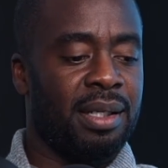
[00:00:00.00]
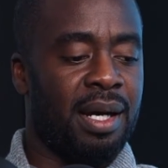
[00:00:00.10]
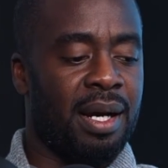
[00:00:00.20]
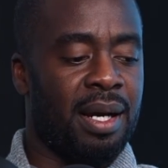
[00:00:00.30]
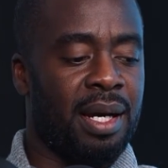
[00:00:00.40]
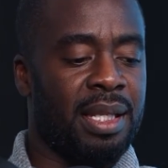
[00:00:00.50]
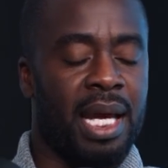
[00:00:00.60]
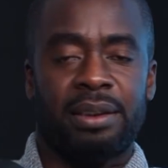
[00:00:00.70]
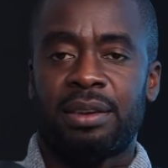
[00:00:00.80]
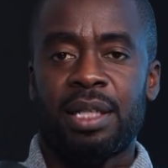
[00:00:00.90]
And
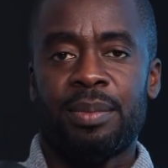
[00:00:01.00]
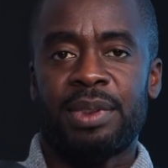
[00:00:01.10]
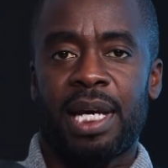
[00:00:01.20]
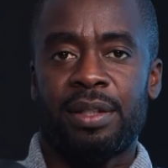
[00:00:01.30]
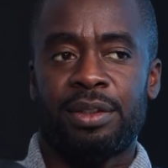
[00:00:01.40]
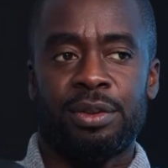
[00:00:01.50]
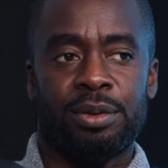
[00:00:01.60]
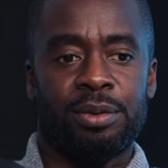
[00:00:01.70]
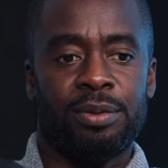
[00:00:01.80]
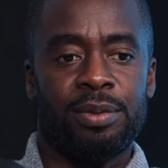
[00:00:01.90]
that just comes down
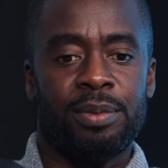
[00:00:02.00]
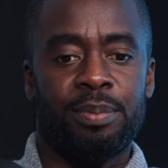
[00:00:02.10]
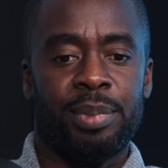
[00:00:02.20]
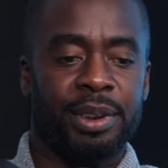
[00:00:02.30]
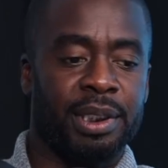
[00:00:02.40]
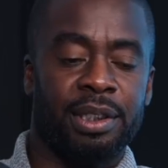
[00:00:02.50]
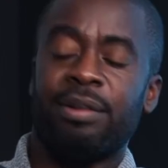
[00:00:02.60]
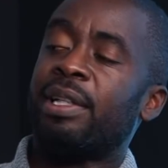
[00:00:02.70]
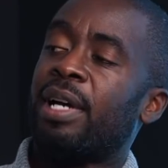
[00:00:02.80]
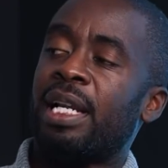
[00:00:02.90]
to building a
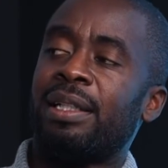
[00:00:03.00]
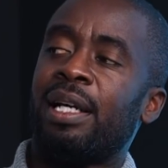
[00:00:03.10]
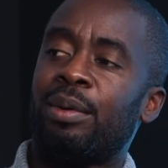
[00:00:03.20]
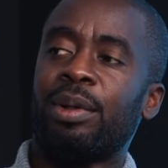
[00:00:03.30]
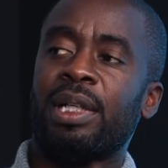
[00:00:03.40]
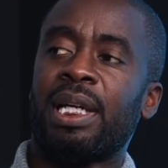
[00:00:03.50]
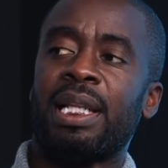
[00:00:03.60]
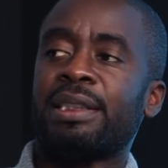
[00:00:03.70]
career on networking.